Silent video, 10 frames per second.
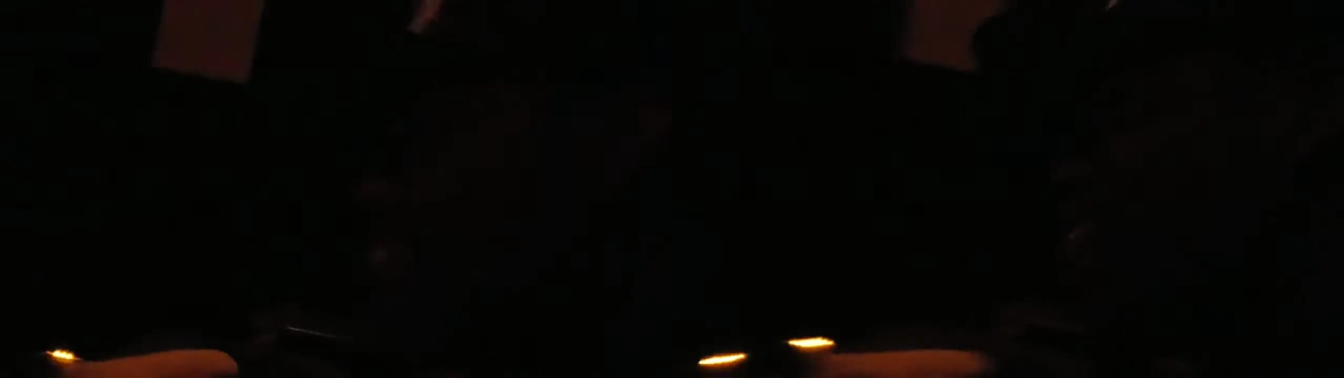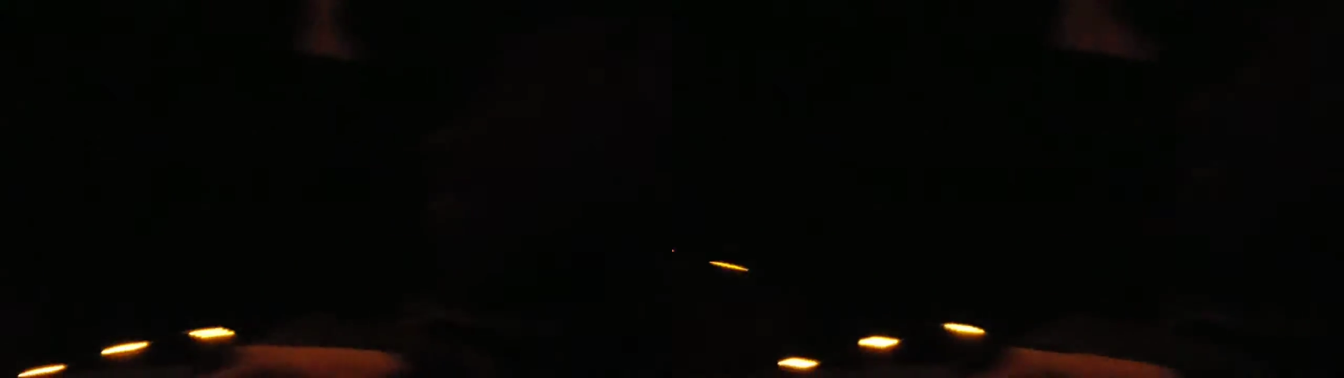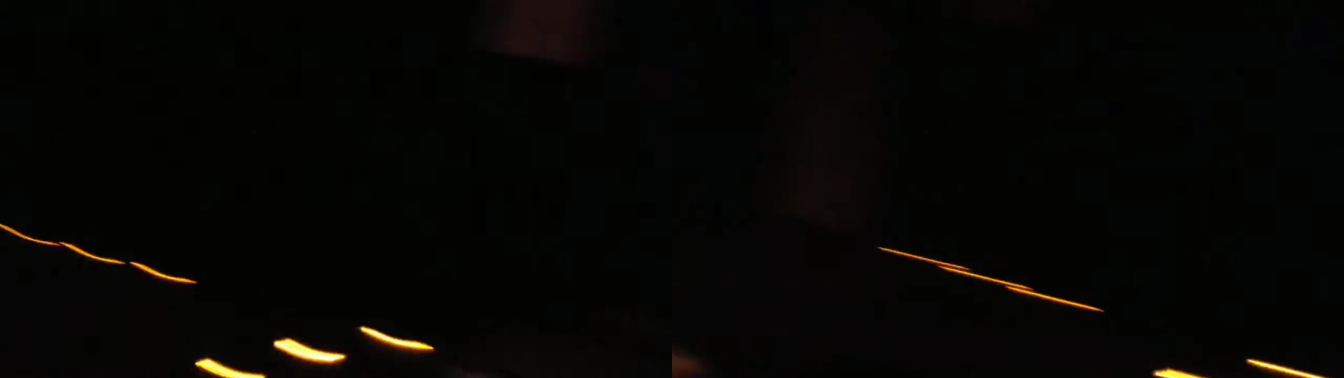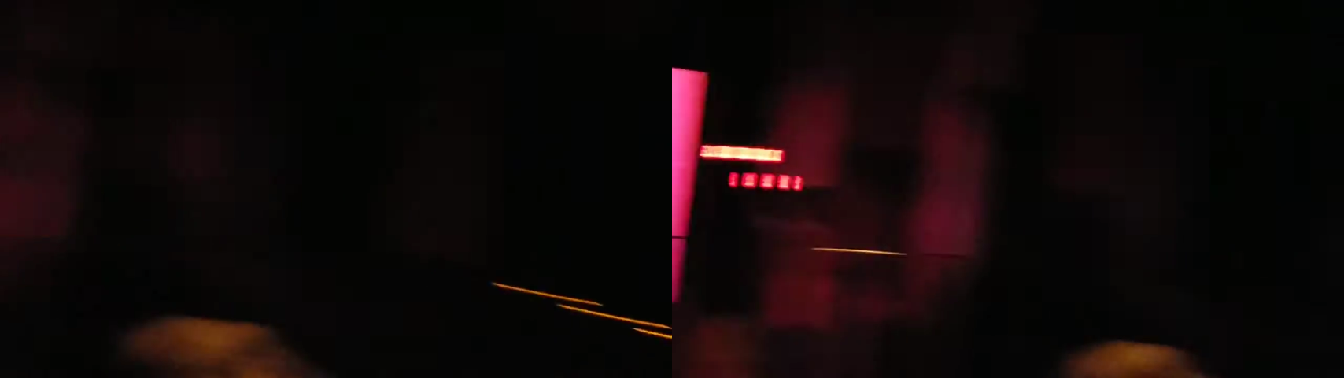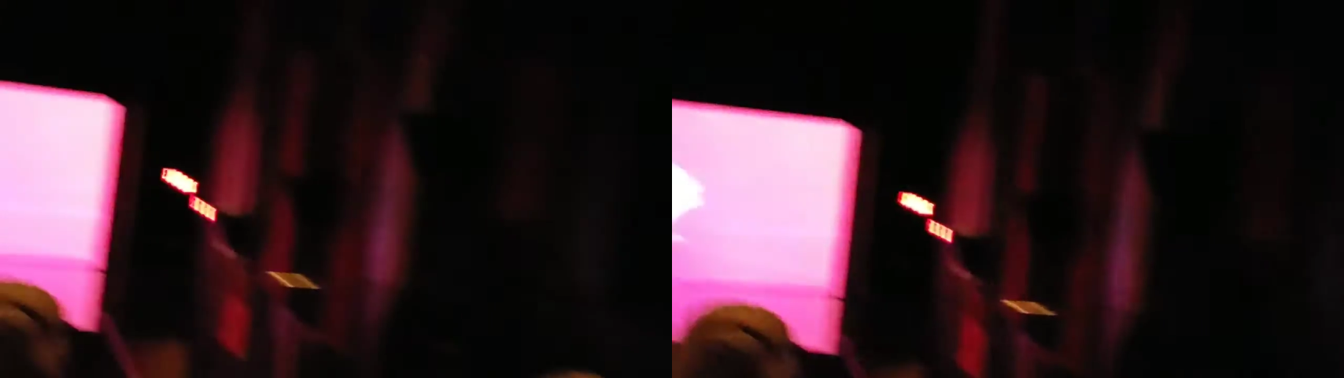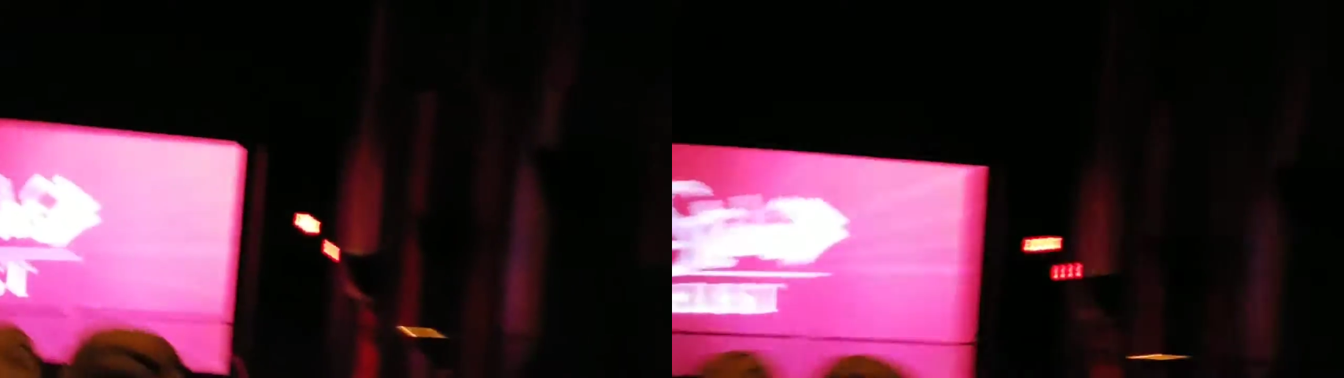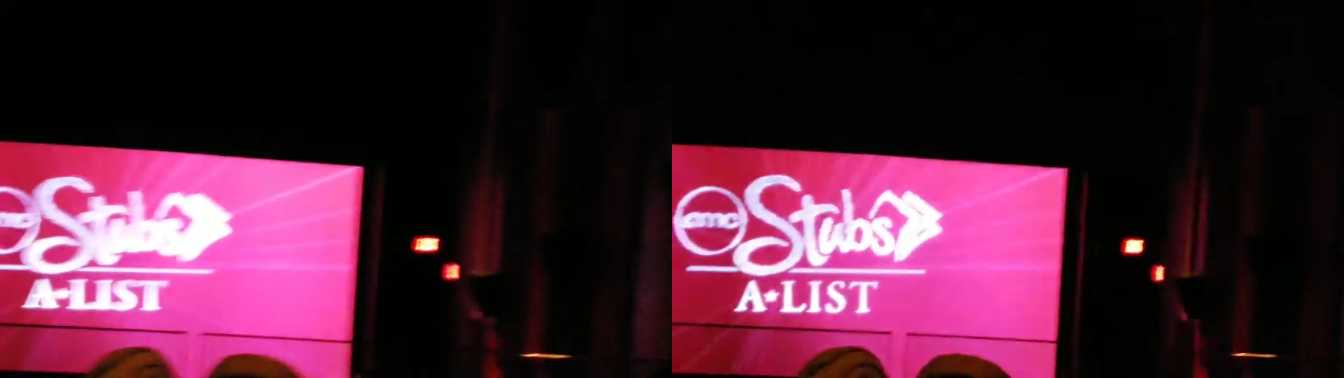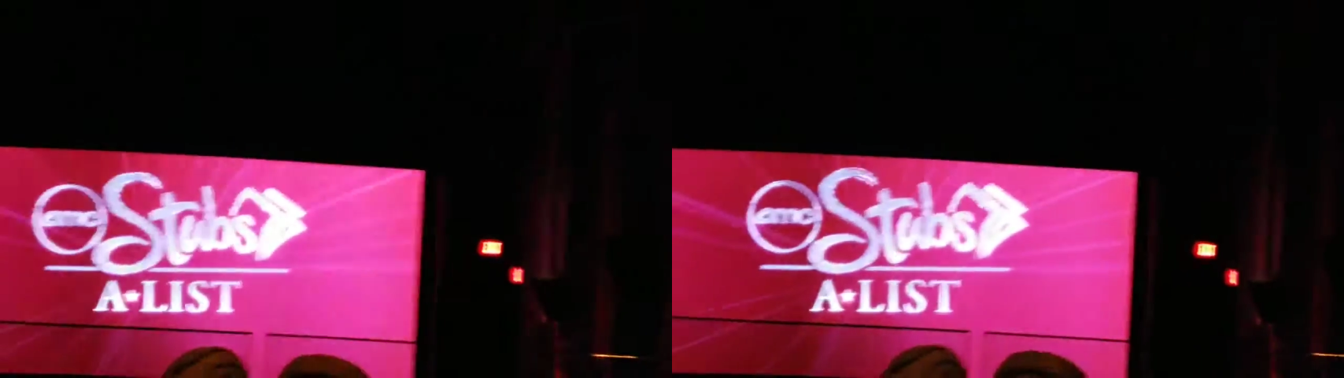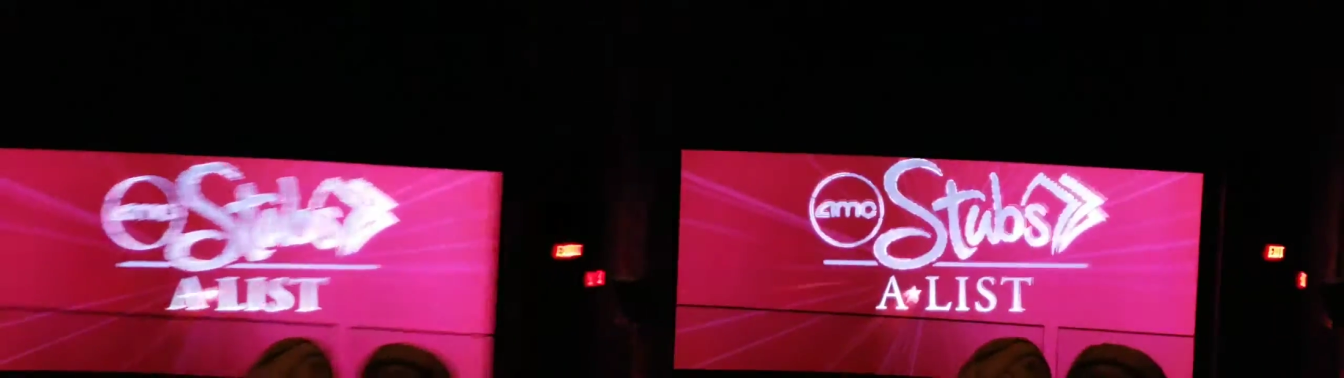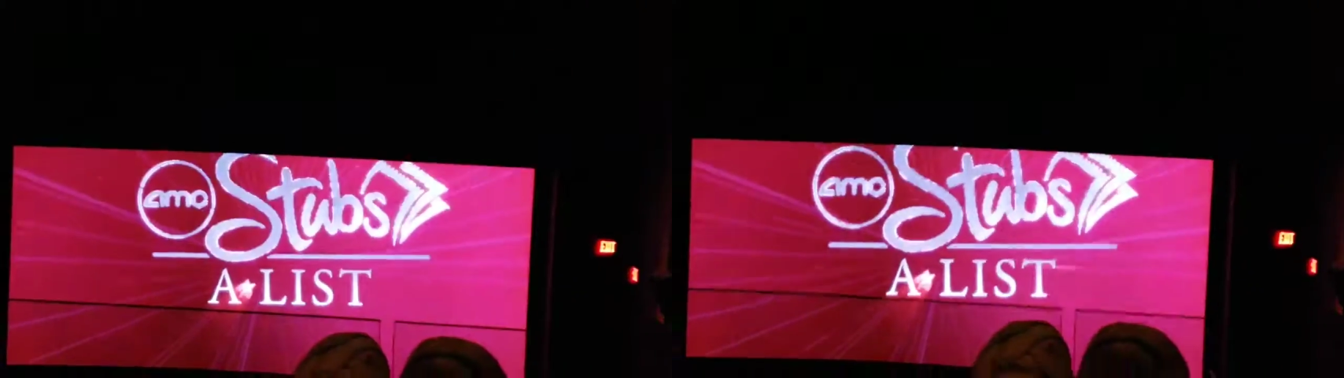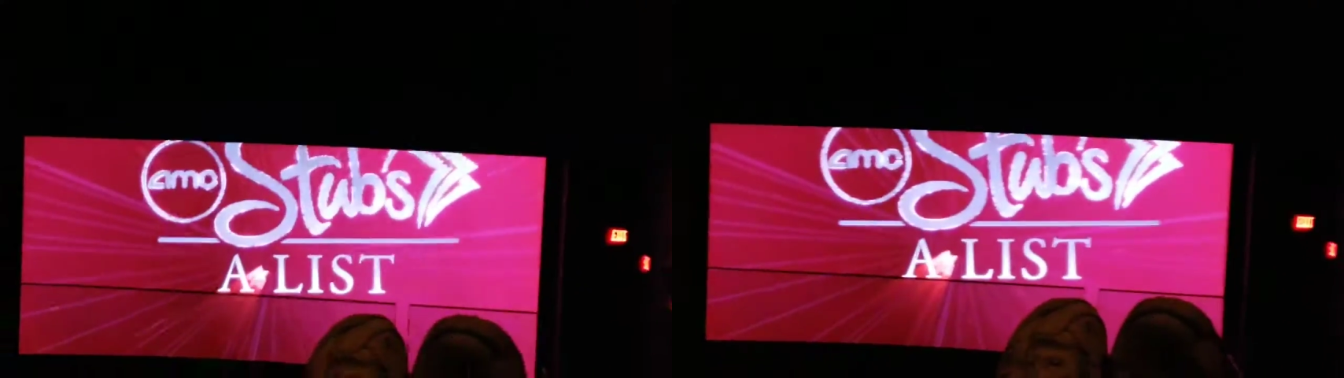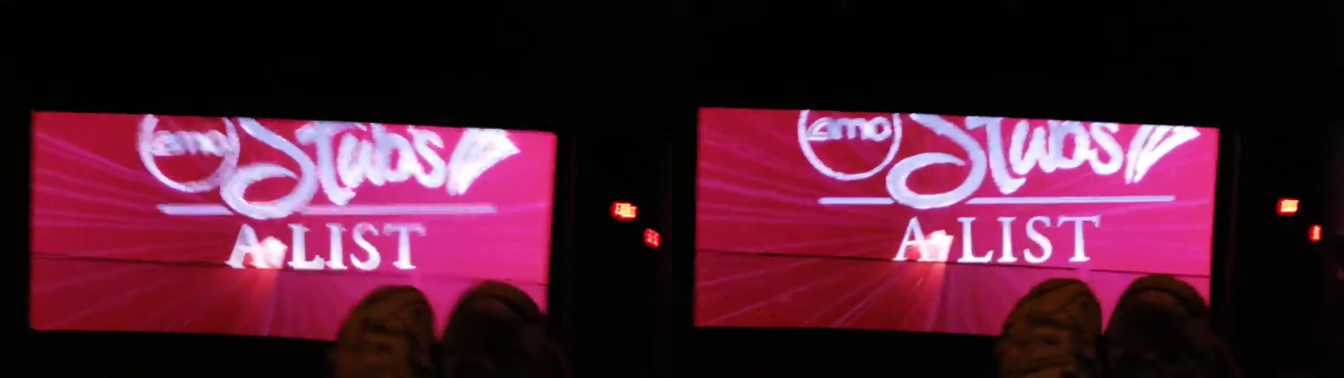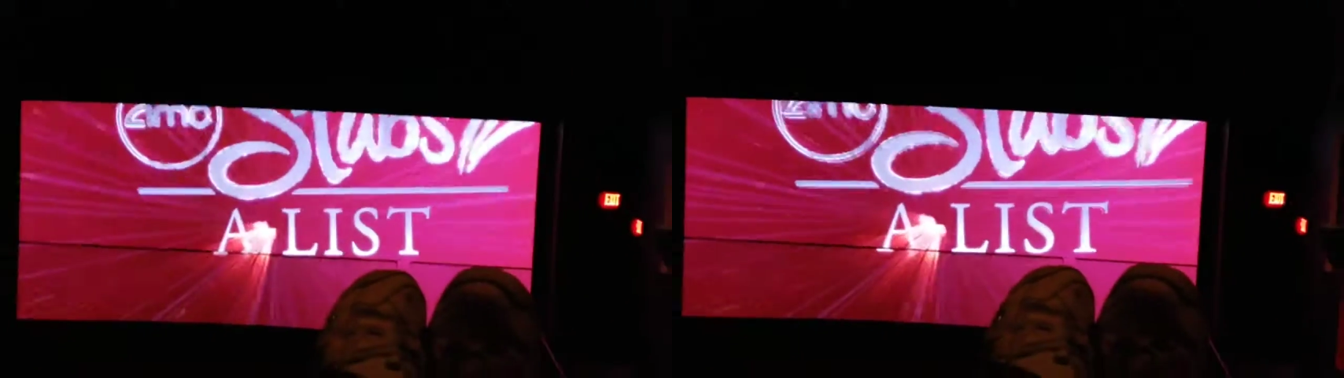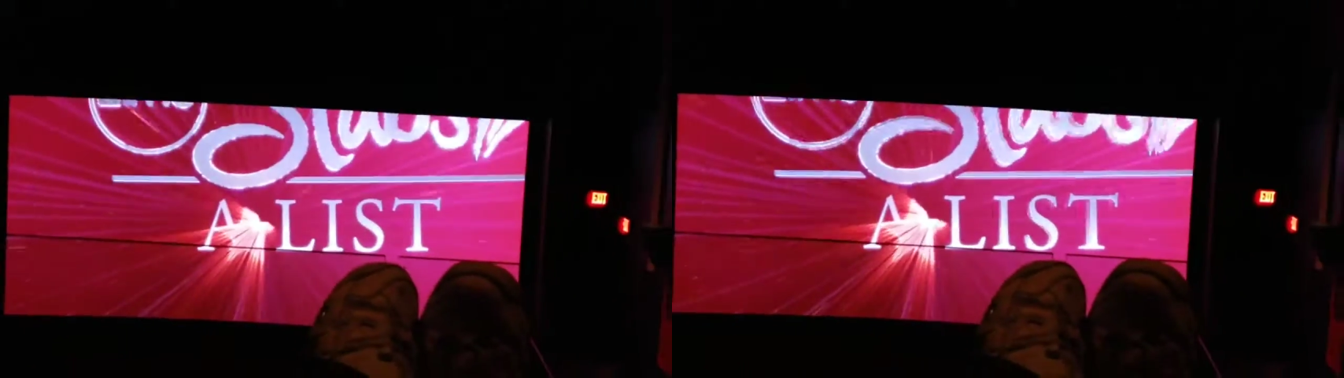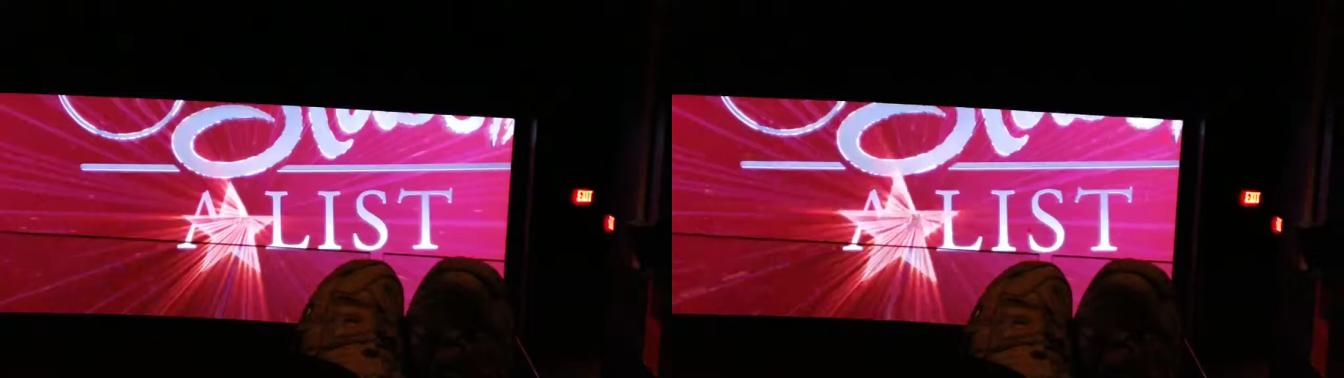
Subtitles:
[unreadable: no face in view]